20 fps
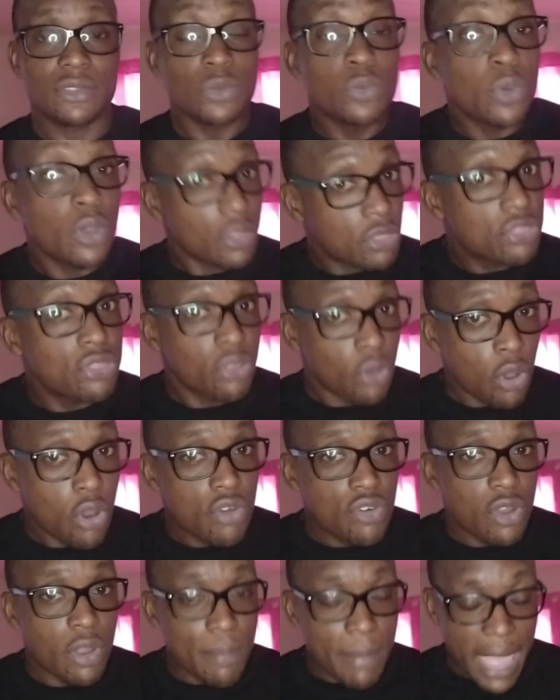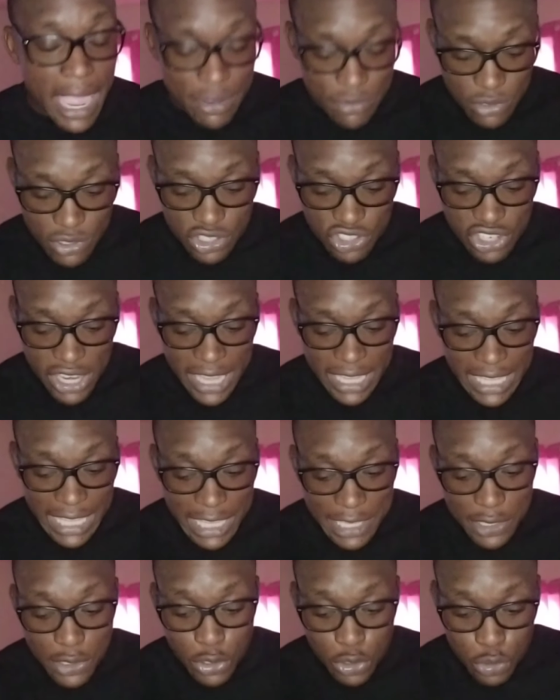Do a thorough background check,
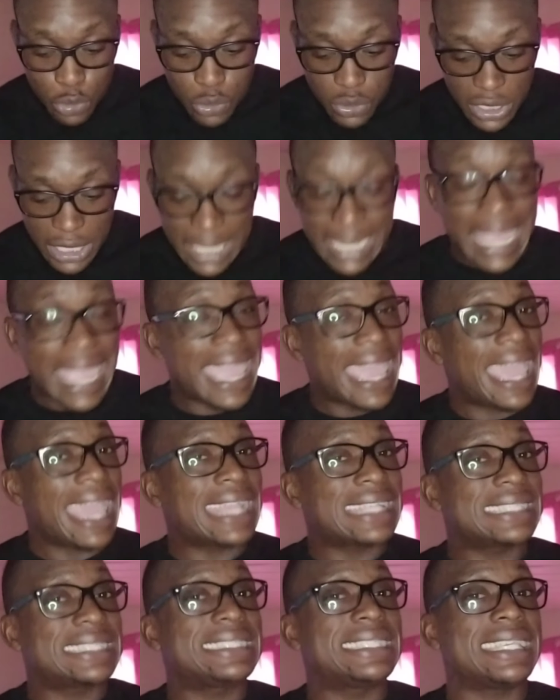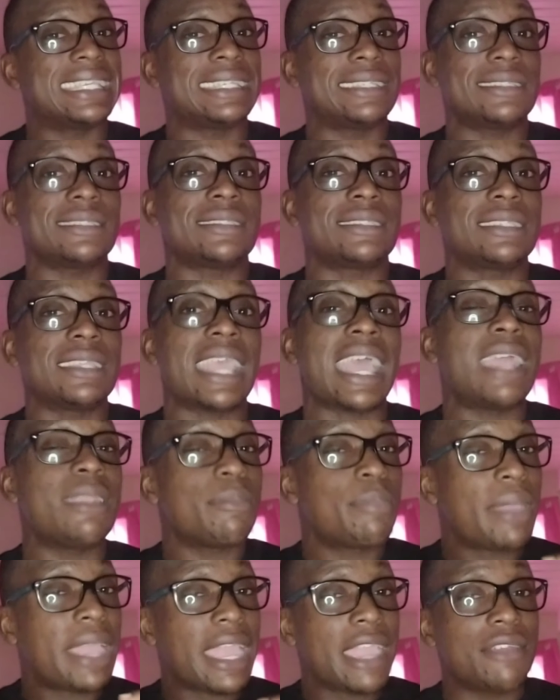including exes
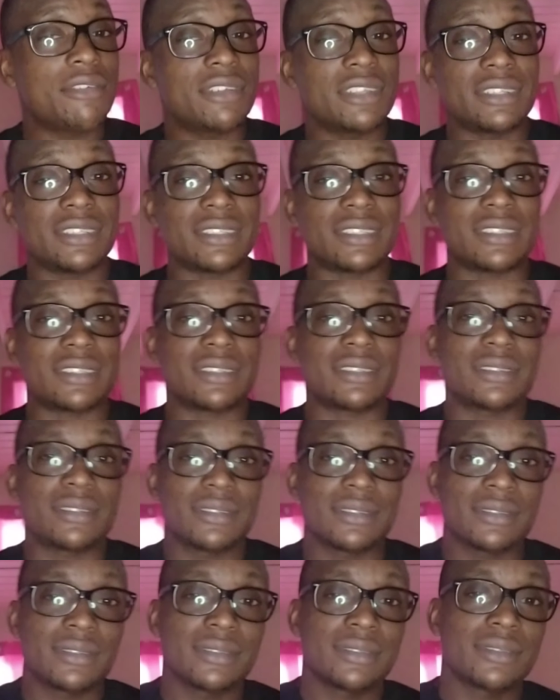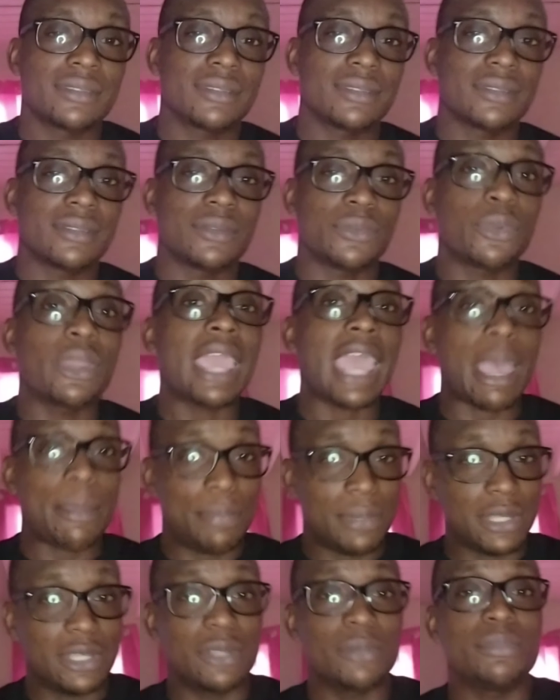and parents, where
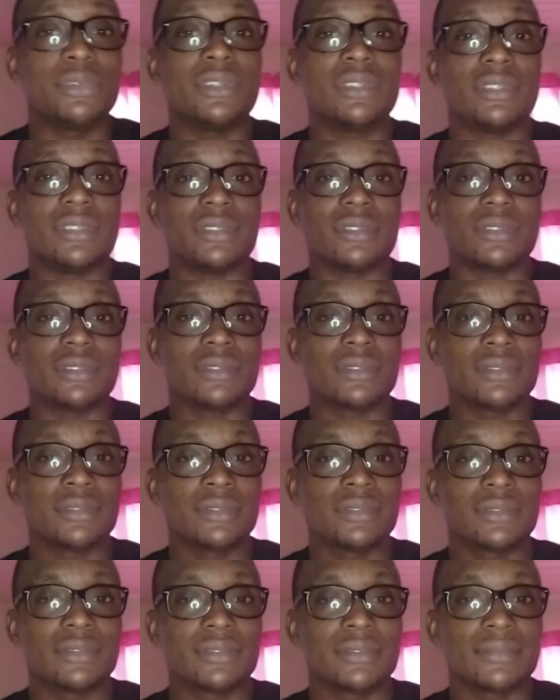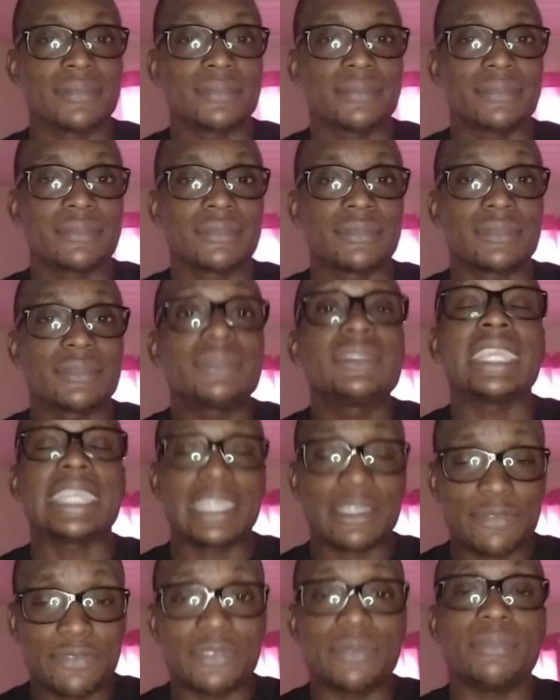applicable.
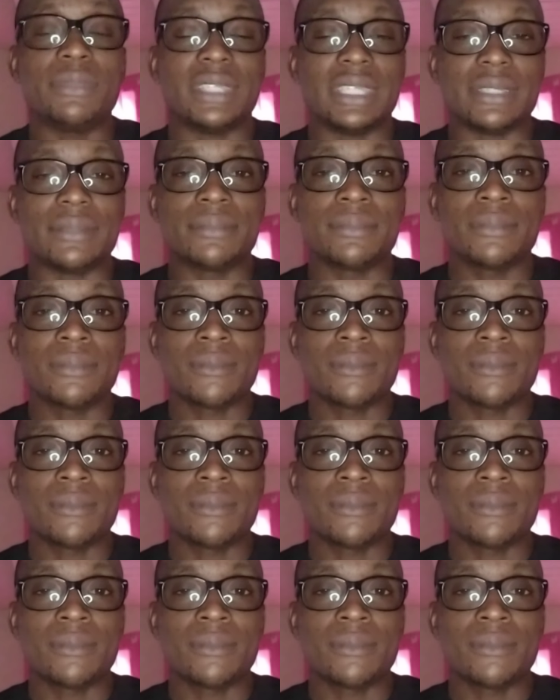Take it from me.